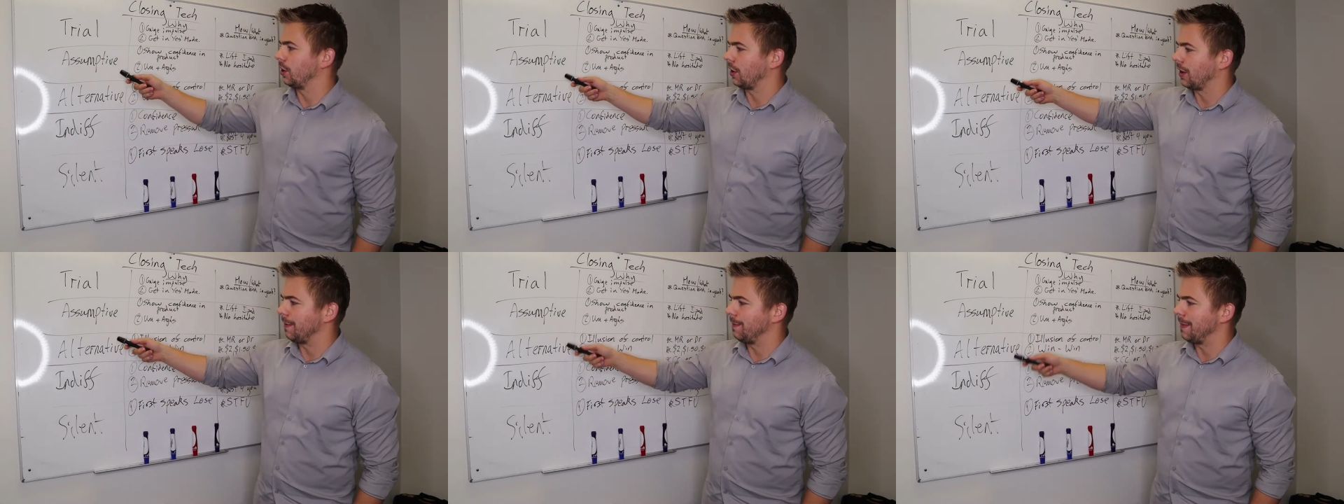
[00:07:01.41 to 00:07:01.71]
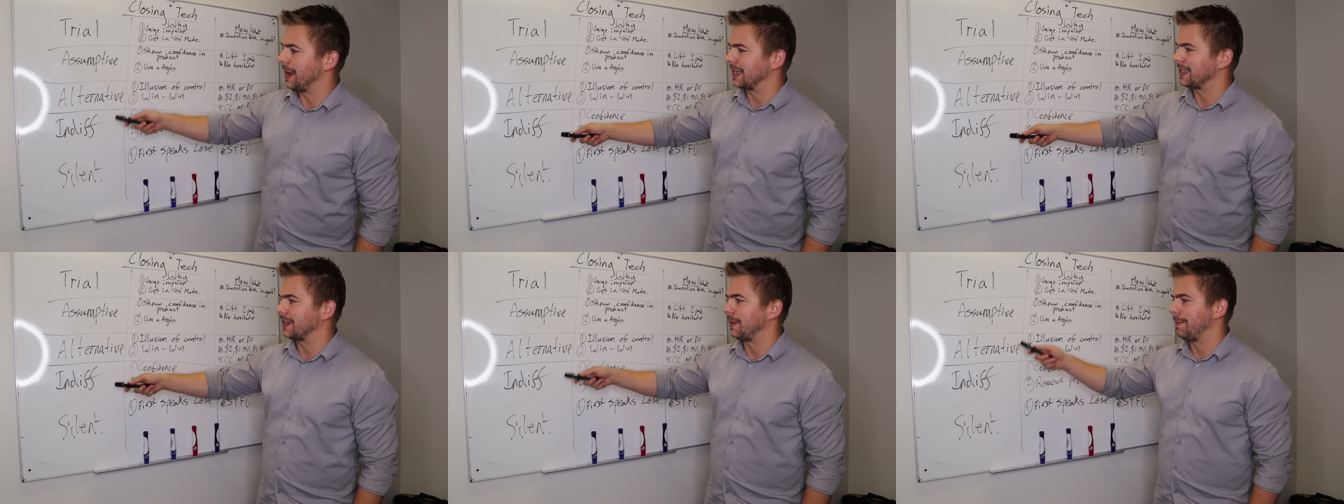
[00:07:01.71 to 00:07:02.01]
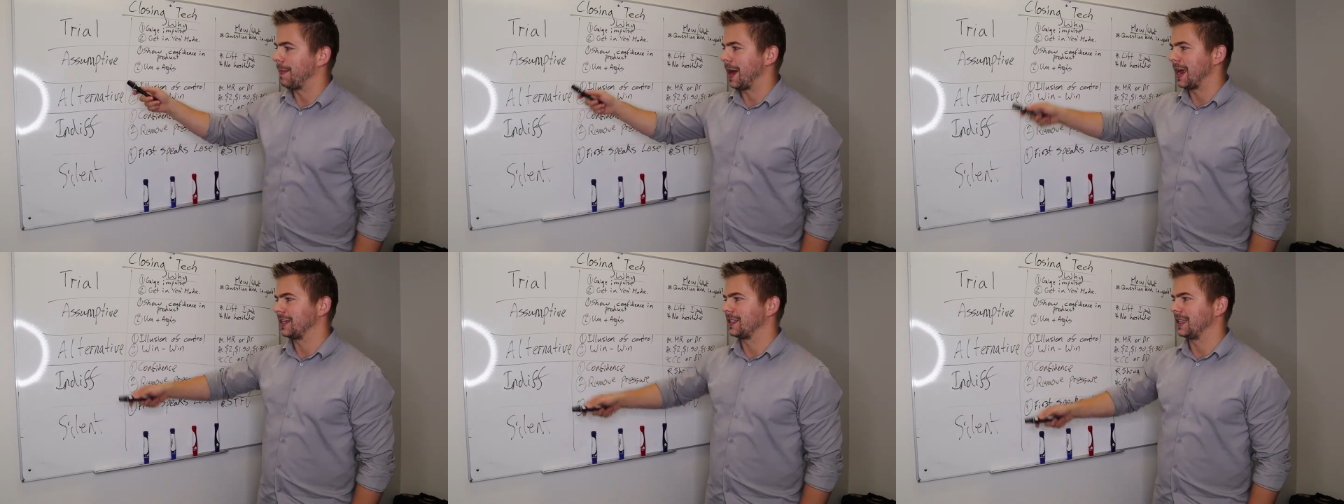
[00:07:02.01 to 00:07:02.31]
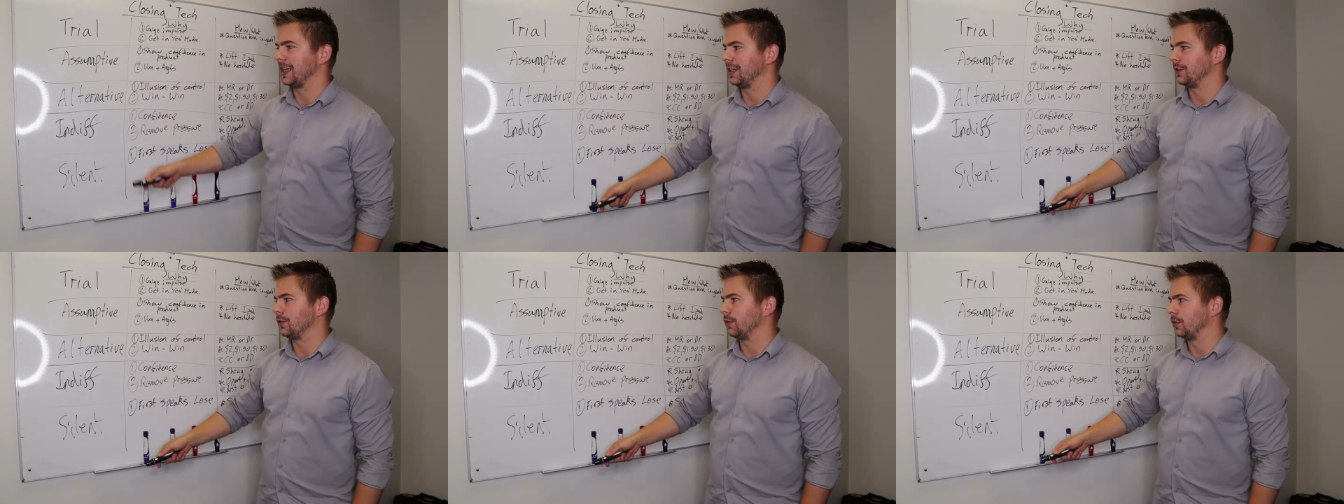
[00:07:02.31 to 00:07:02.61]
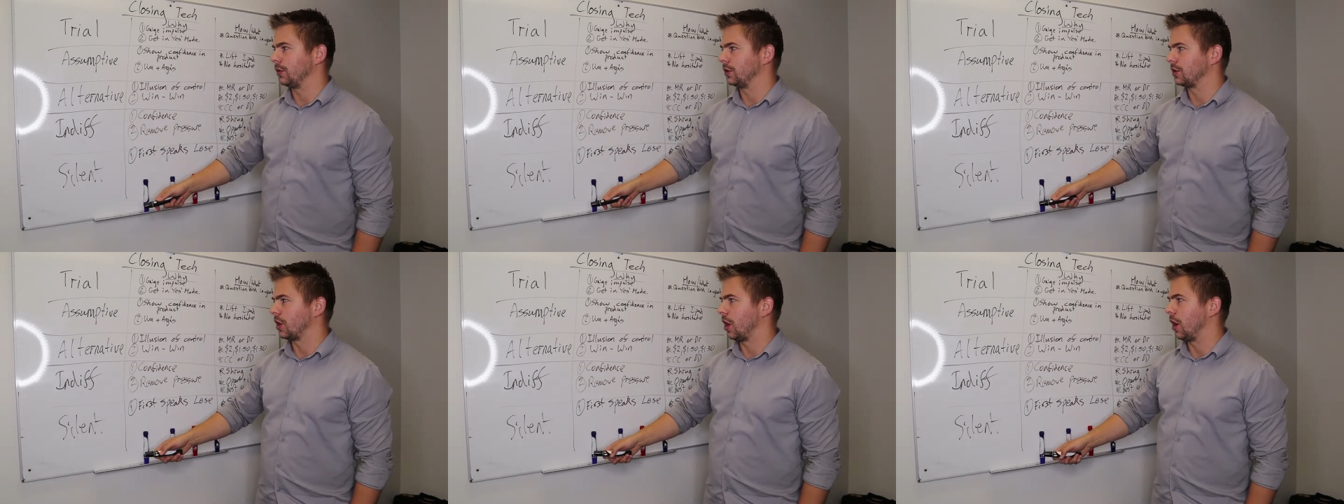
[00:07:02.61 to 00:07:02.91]
You can mix and match these
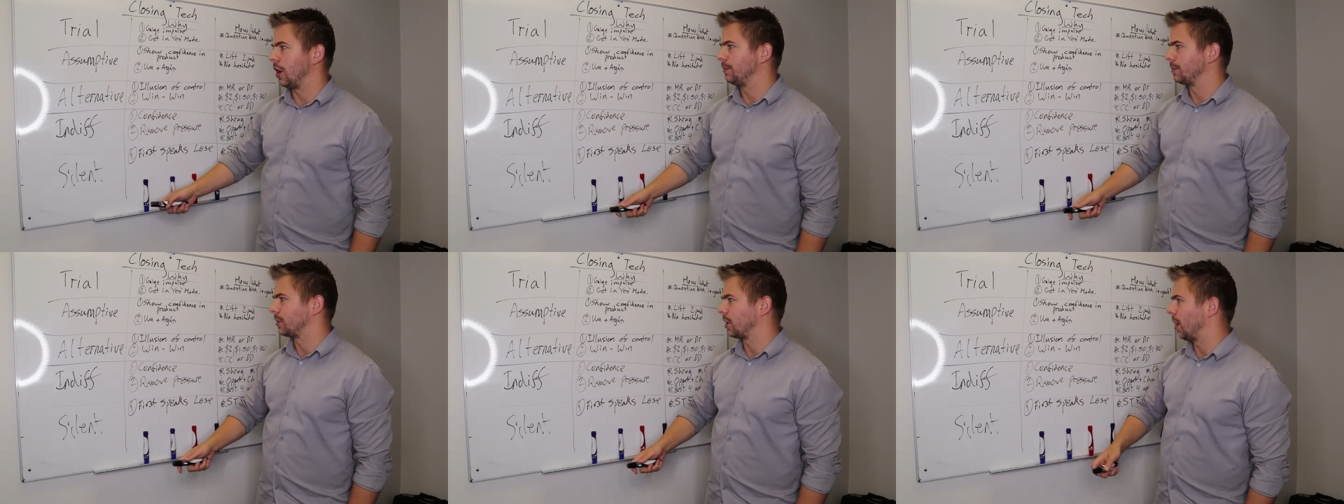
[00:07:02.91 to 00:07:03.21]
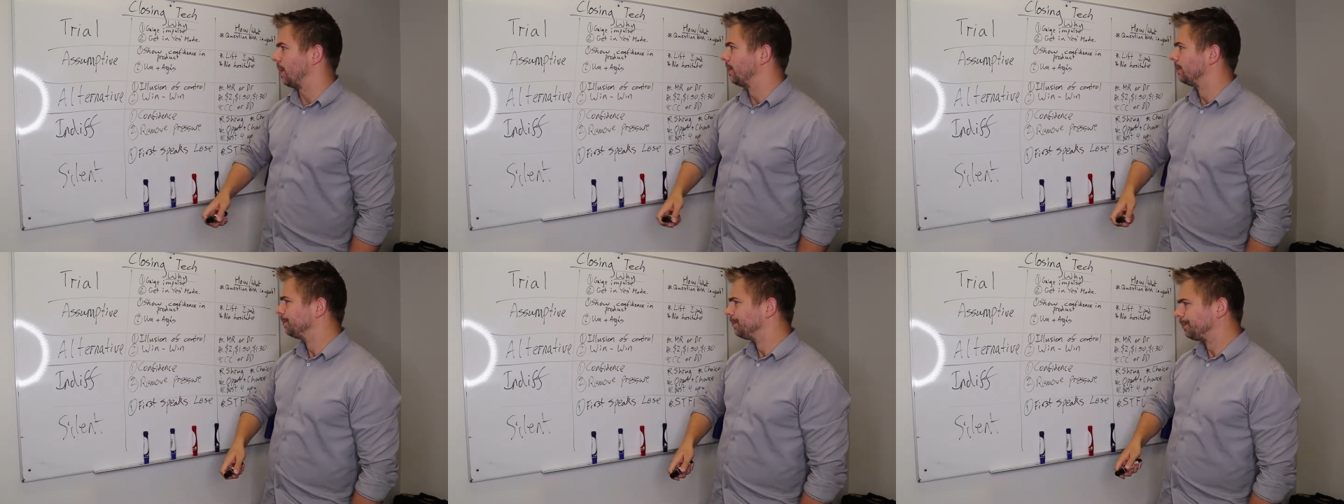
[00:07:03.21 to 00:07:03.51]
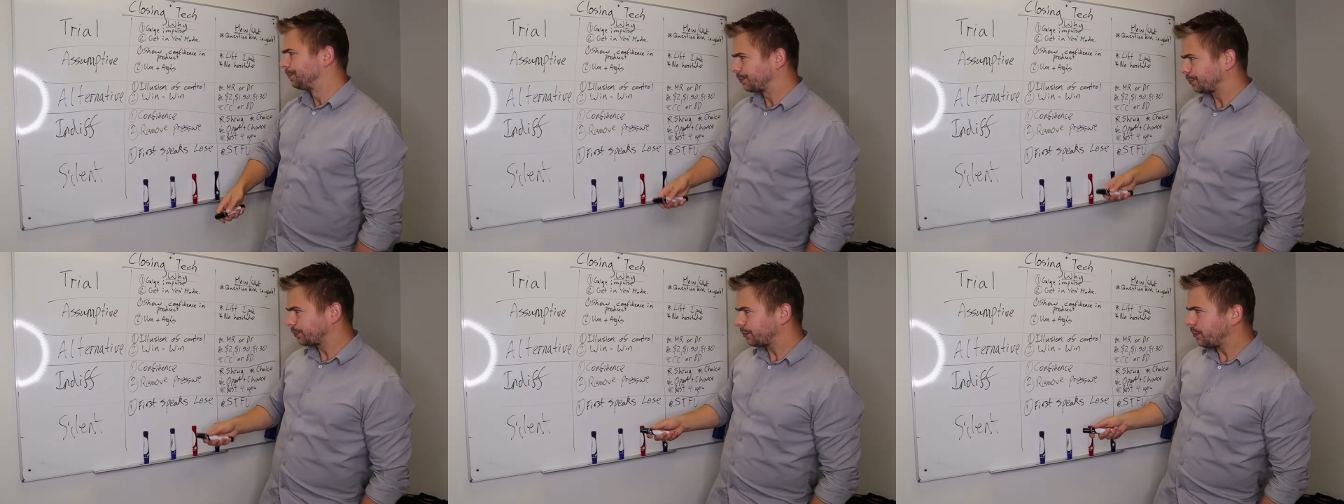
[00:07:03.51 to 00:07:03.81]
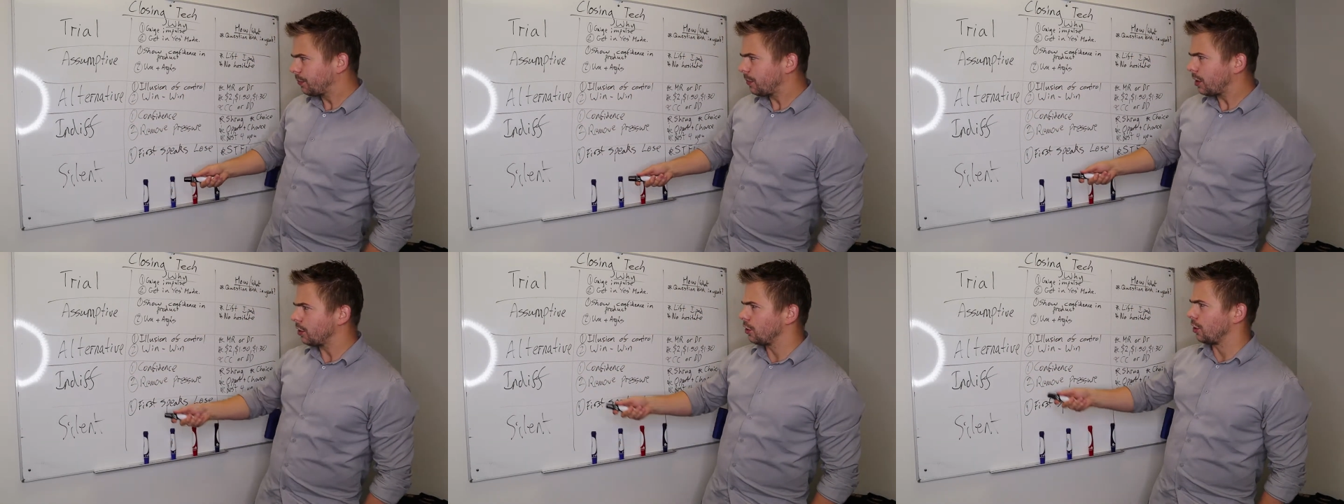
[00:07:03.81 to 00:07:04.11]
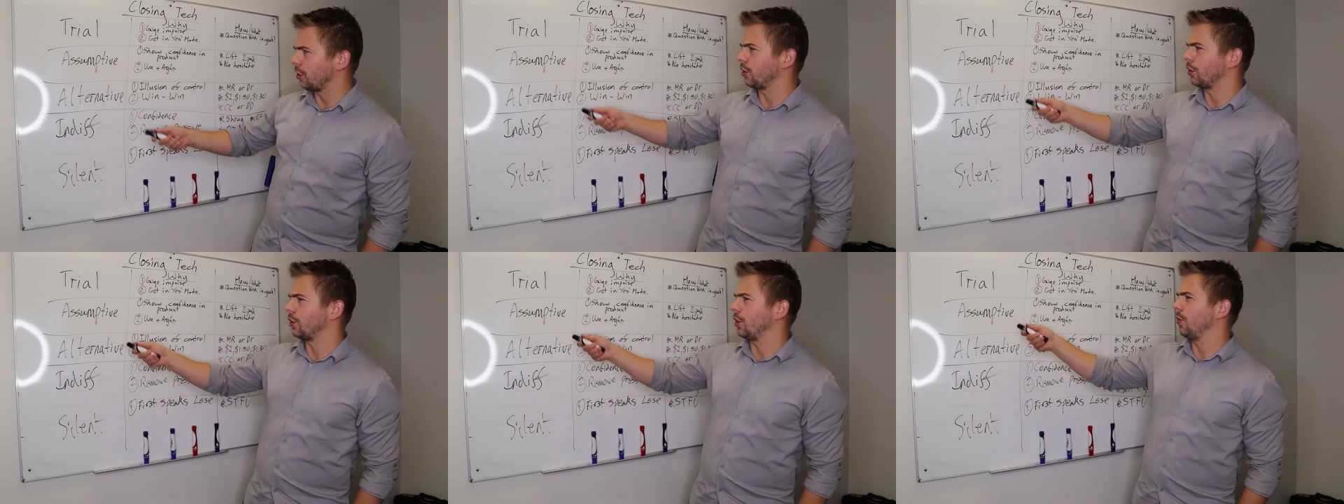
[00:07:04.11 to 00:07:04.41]
all the time. So
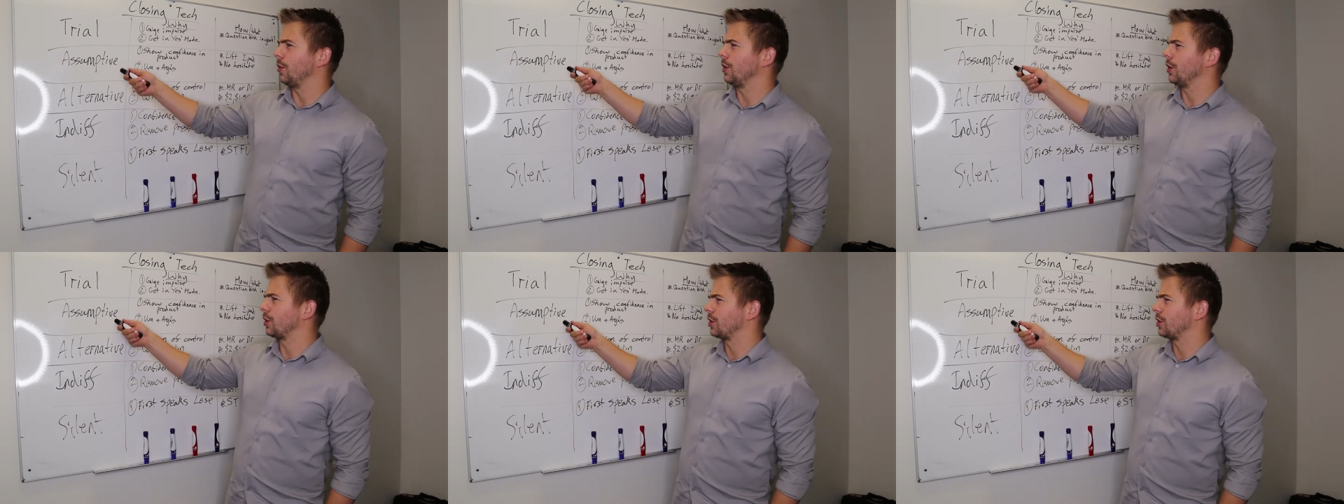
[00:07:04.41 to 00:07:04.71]
you could do an